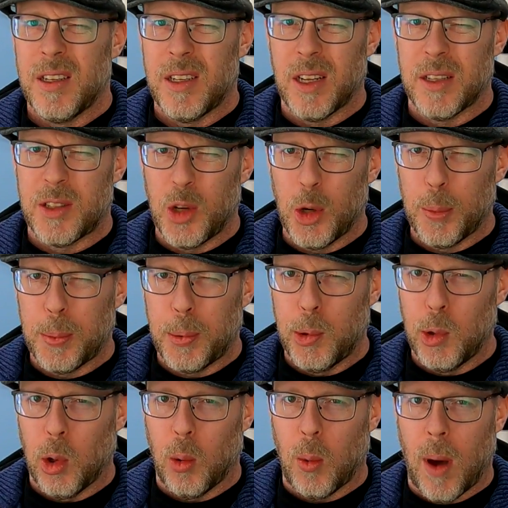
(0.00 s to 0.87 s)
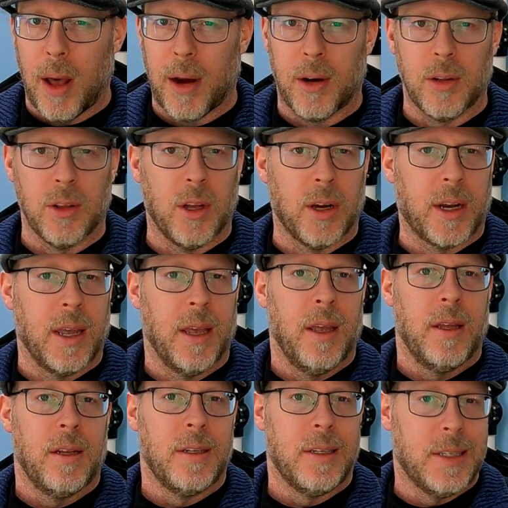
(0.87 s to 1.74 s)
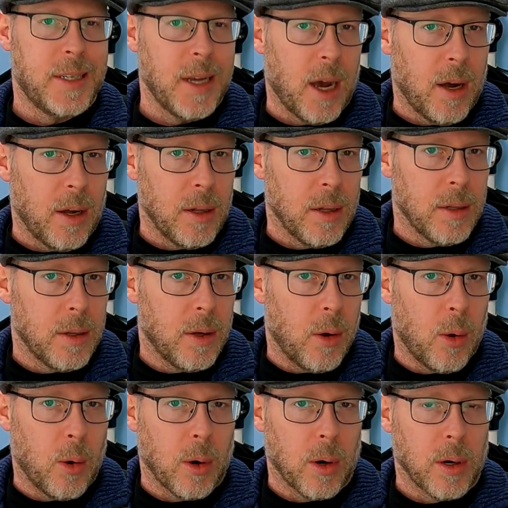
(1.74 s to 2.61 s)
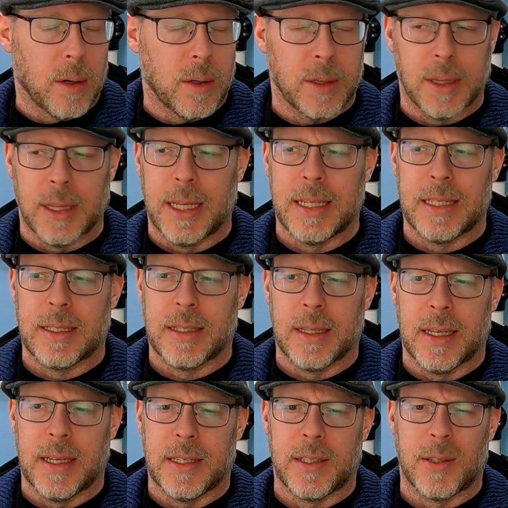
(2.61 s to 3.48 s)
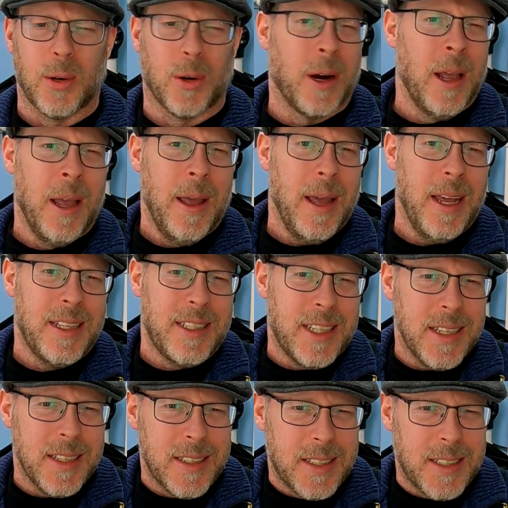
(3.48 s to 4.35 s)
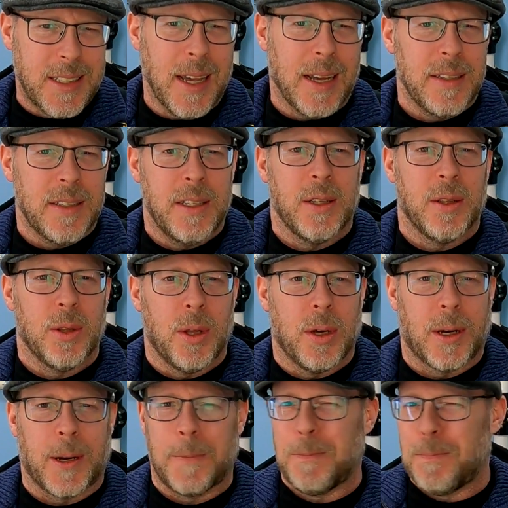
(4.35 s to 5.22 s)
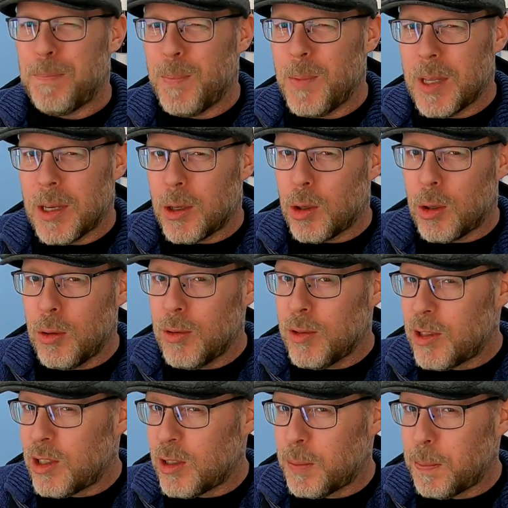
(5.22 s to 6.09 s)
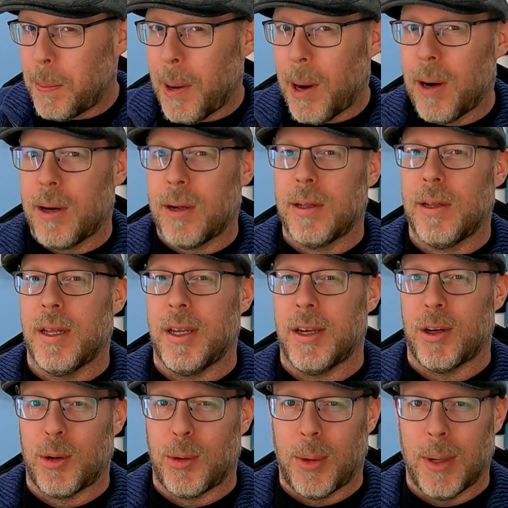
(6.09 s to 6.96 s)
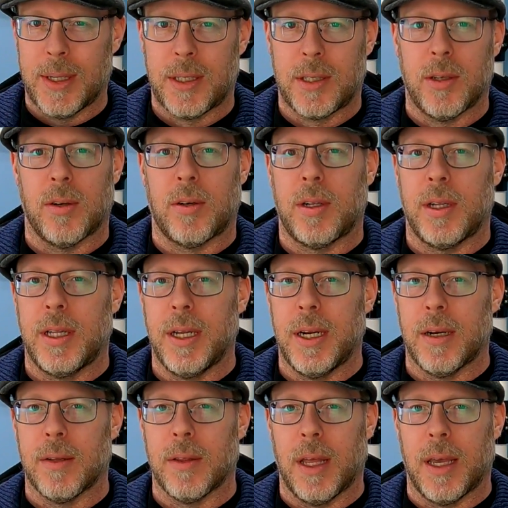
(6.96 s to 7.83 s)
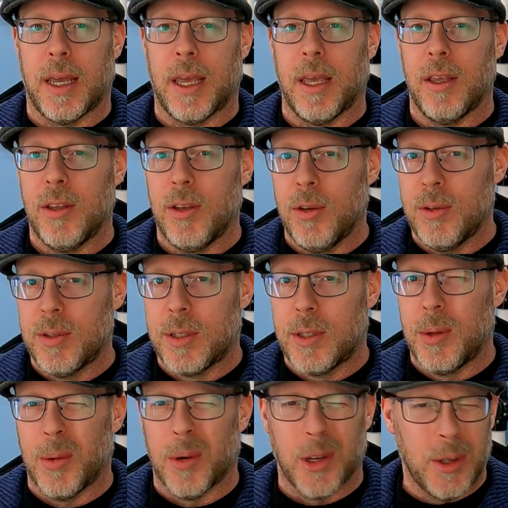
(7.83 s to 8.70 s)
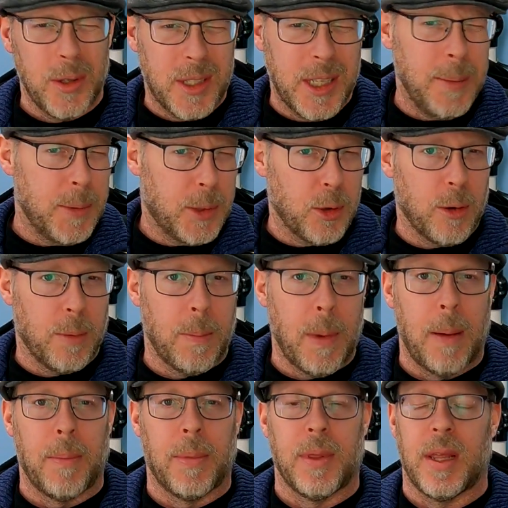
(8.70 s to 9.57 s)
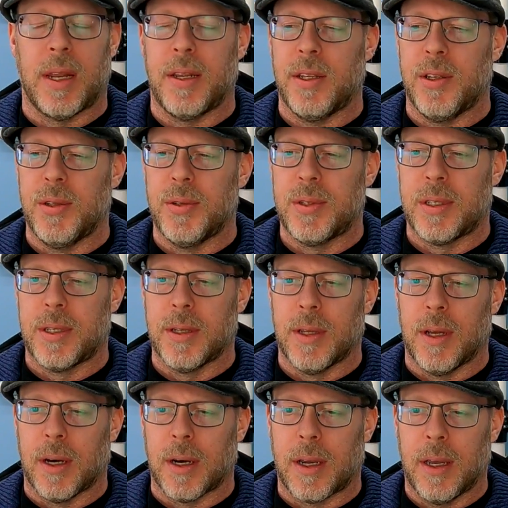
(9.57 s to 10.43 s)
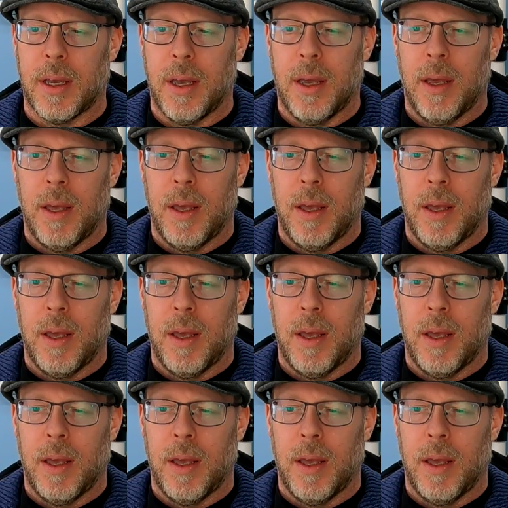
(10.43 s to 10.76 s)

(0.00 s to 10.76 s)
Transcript: Does your pool water look dull or listless, or it just doesn't look sparkling crystal clear like it used to, or you seem to remember that it used to look?